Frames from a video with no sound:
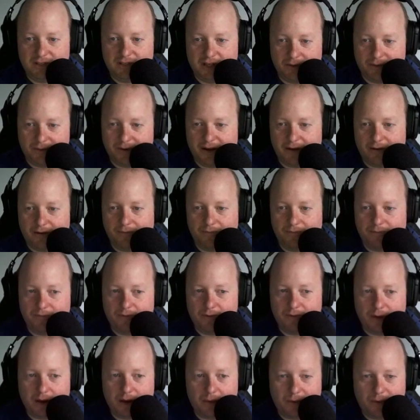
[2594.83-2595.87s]
So there we go.
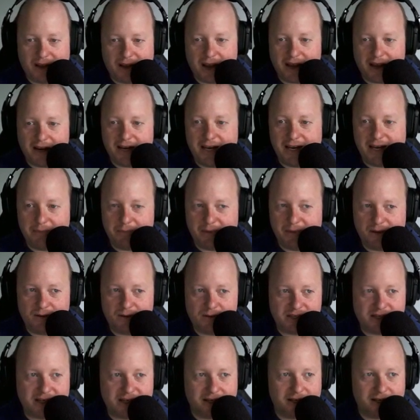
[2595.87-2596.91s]
We kind of need
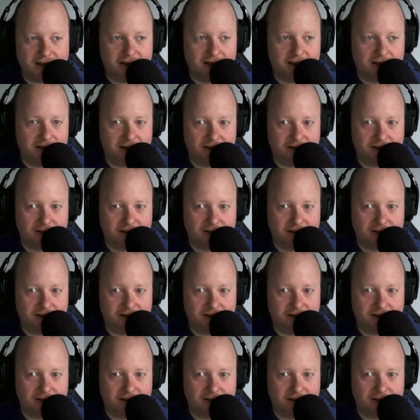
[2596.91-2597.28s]
music.